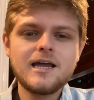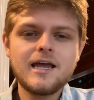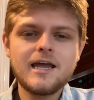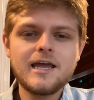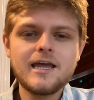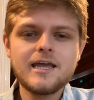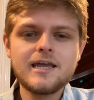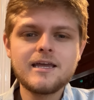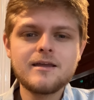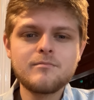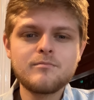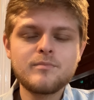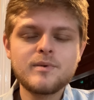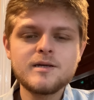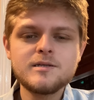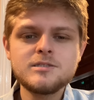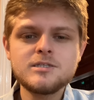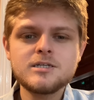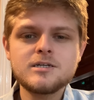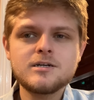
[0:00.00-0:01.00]
And
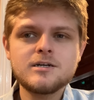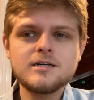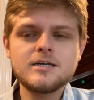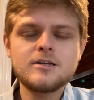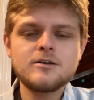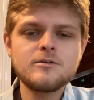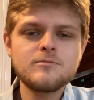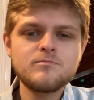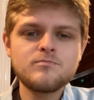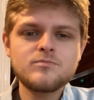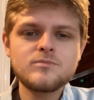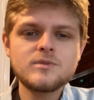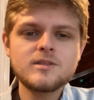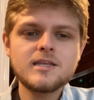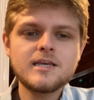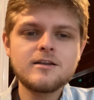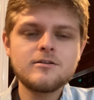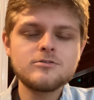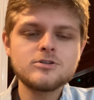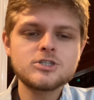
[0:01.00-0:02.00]
basically,
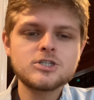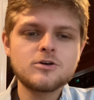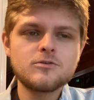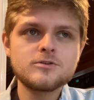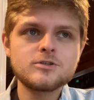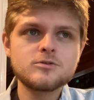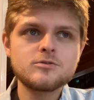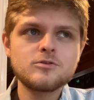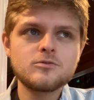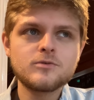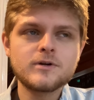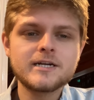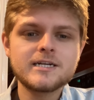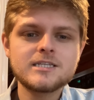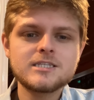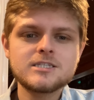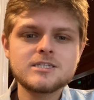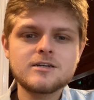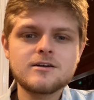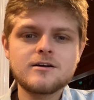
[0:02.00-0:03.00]
it'll show us the
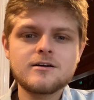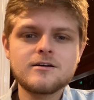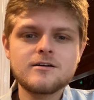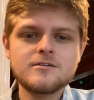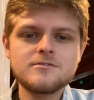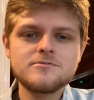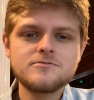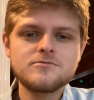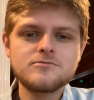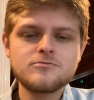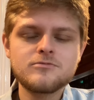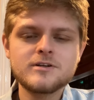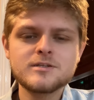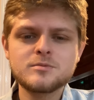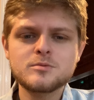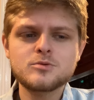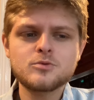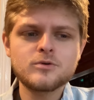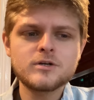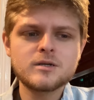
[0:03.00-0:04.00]
rates of
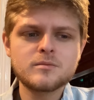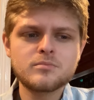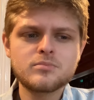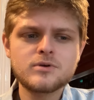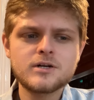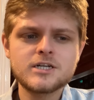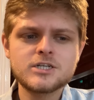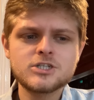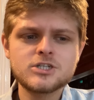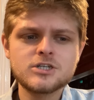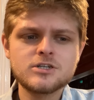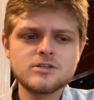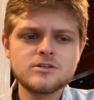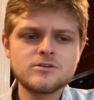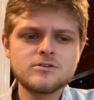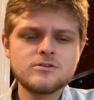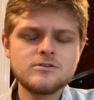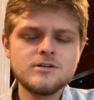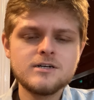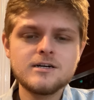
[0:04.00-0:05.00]
respiratory
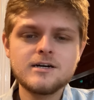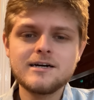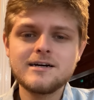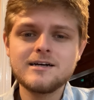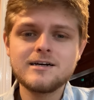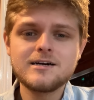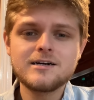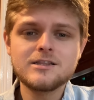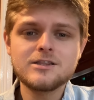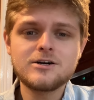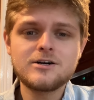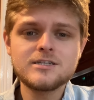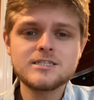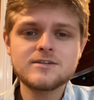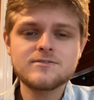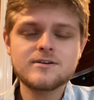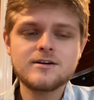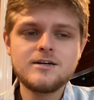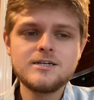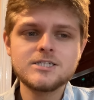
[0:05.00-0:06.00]
depression, loss
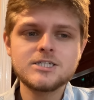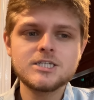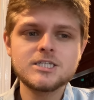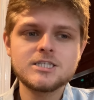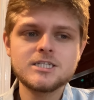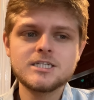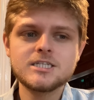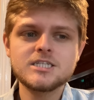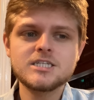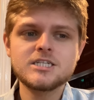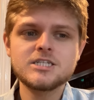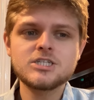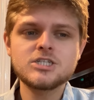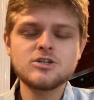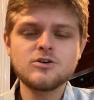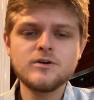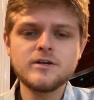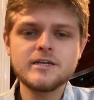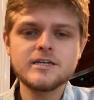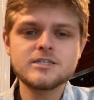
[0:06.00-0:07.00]
of consciousness, and it's
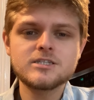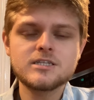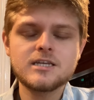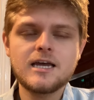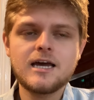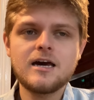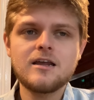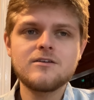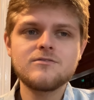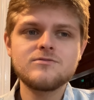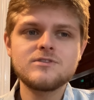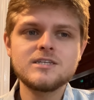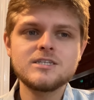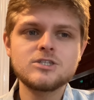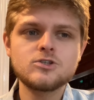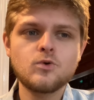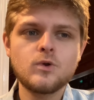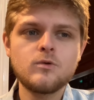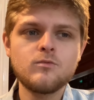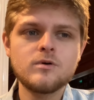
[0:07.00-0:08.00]
showing us out of these
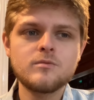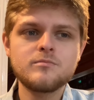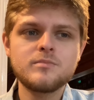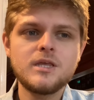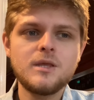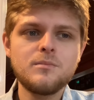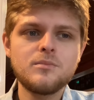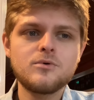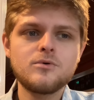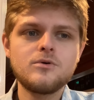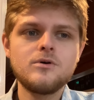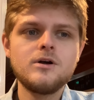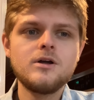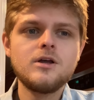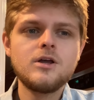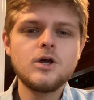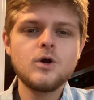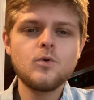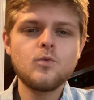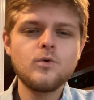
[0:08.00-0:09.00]
21 people,
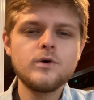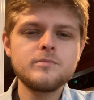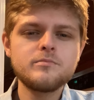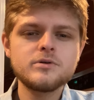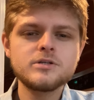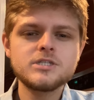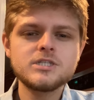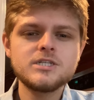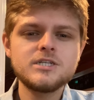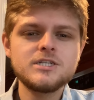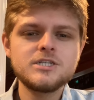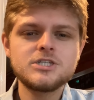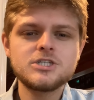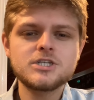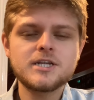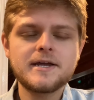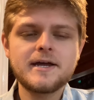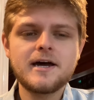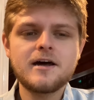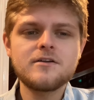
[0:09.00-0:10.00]
what percentage
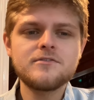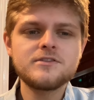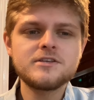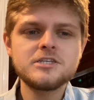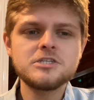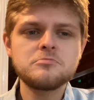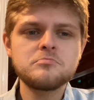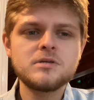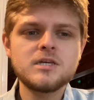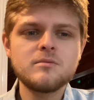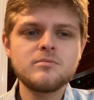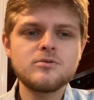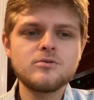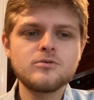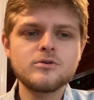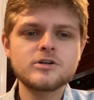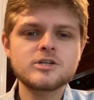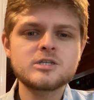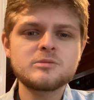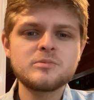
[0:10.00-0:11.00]
out of these people
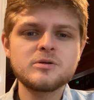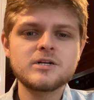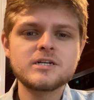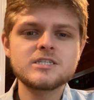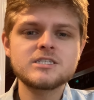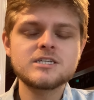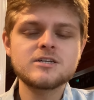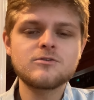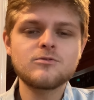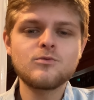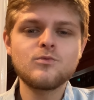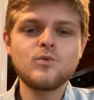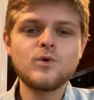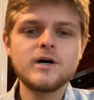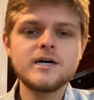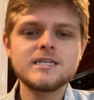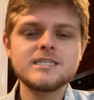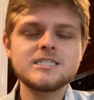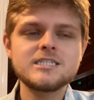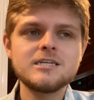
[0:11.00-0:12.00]
were experiencing
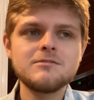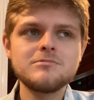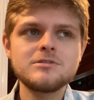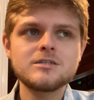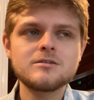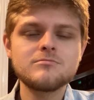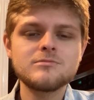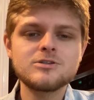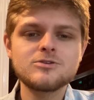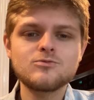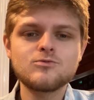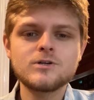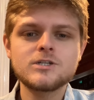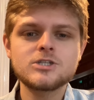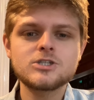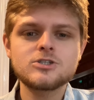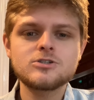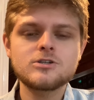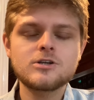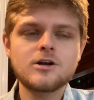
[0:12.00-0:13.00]
what symptoms,
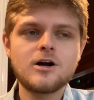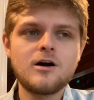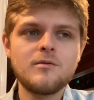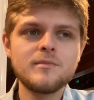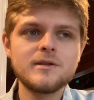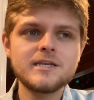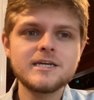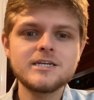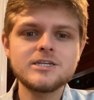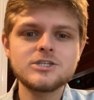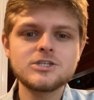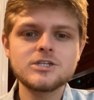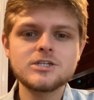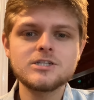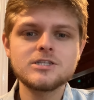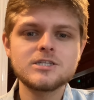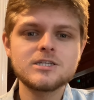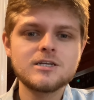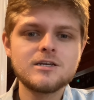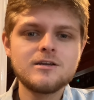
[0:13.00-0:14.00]
which combinations,